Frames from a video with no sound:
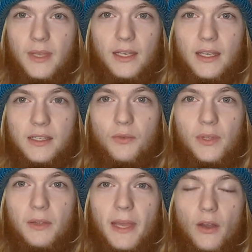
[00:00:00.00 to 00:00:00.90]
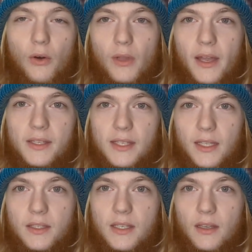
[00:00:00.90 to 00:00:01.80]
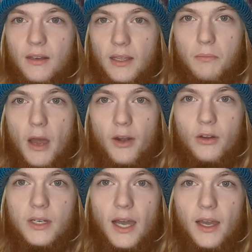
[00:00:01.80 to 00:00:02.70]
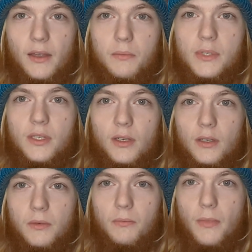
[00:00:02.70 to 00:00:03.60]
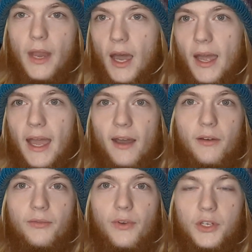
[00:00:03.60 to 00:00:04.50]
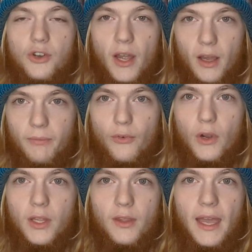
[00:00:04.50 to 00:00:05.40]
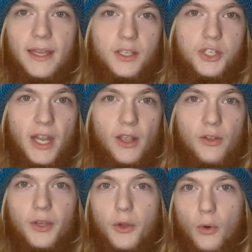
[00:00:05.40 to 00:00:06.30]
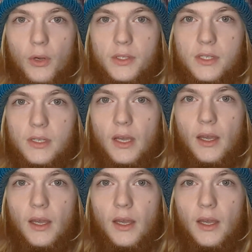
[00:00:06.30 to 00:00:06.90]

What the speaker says: it doesn't really make a whole lot of sense in modern times to not have a triumvirate that has a check on the courts.